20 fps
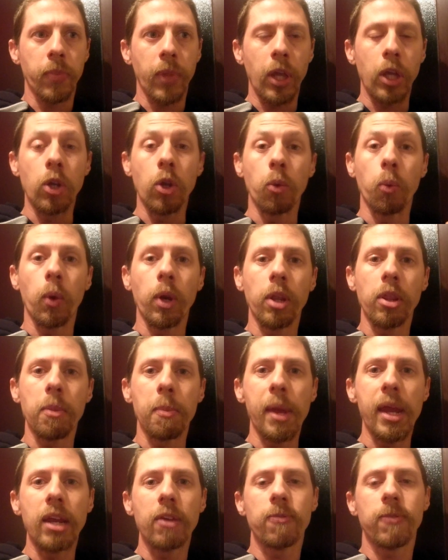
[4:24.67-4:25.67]
one of the
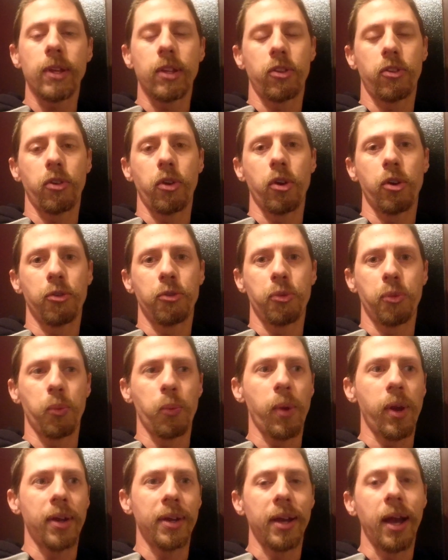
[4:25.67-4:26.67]
benefits of
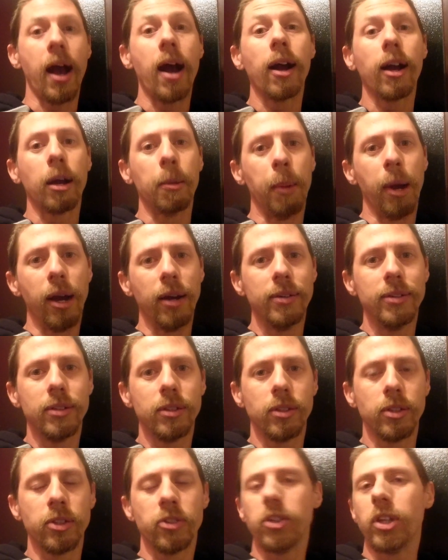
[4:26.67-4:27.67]
wearing a hakama,
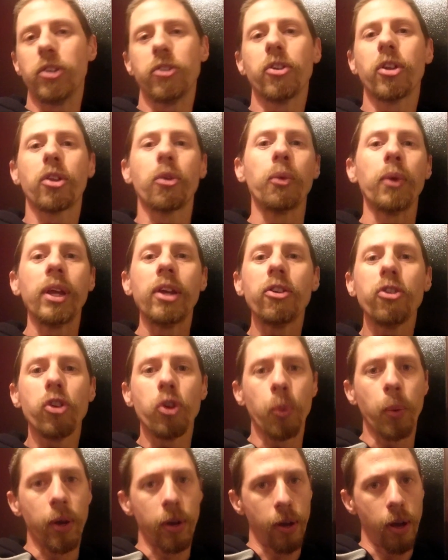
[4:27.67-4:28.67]
it's not the reason
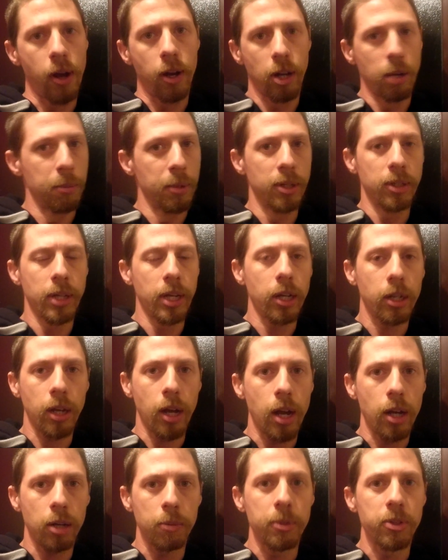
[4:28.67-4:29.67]
you wear a hakama.
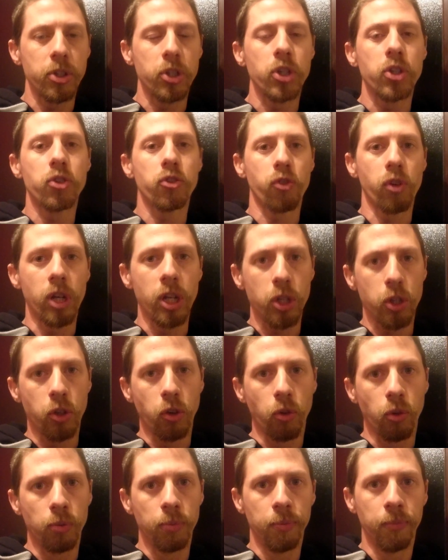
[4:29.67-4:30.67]
Hakama is just
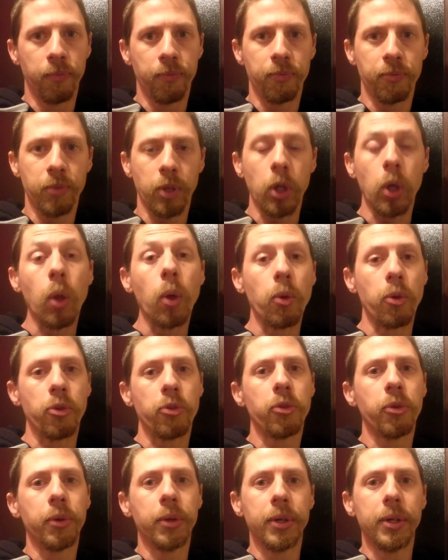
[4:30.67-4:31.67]
traditional
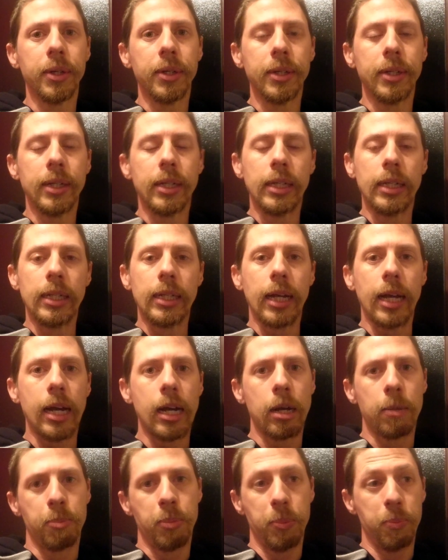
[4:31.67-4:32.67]
clothes,
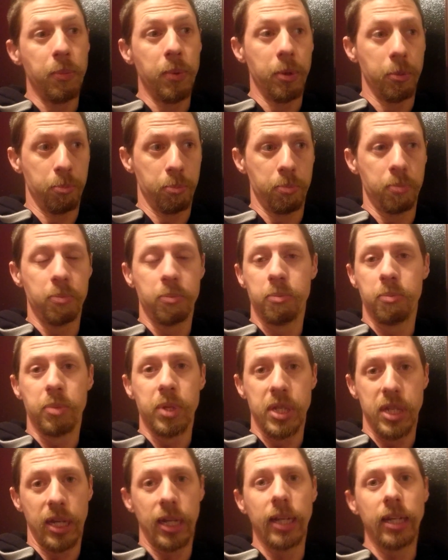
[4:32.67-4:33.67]
and
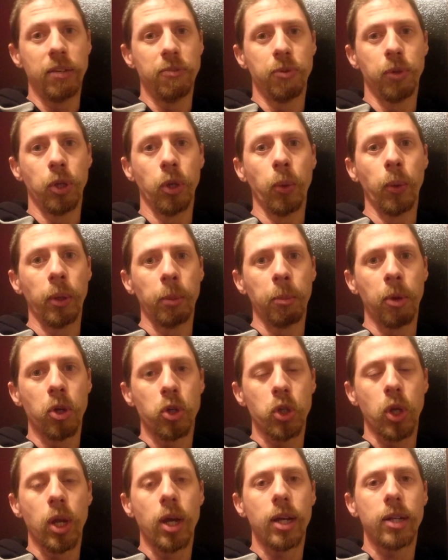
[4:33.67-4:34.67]
particularly for doing
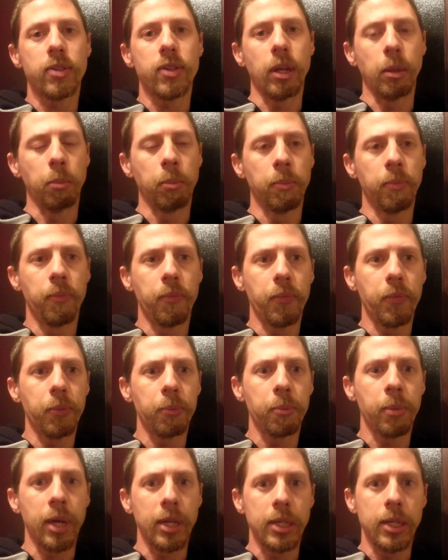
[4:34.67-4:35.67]
martial arts in.
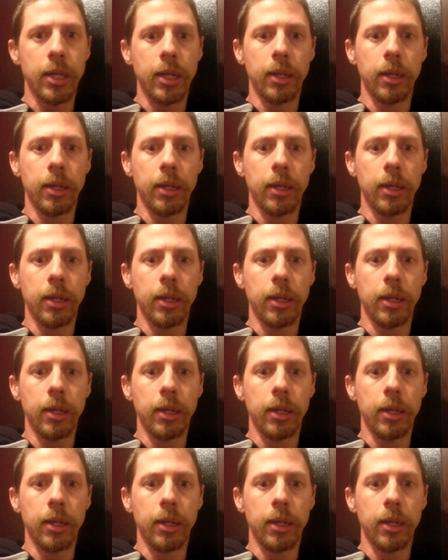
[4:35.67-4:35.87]
But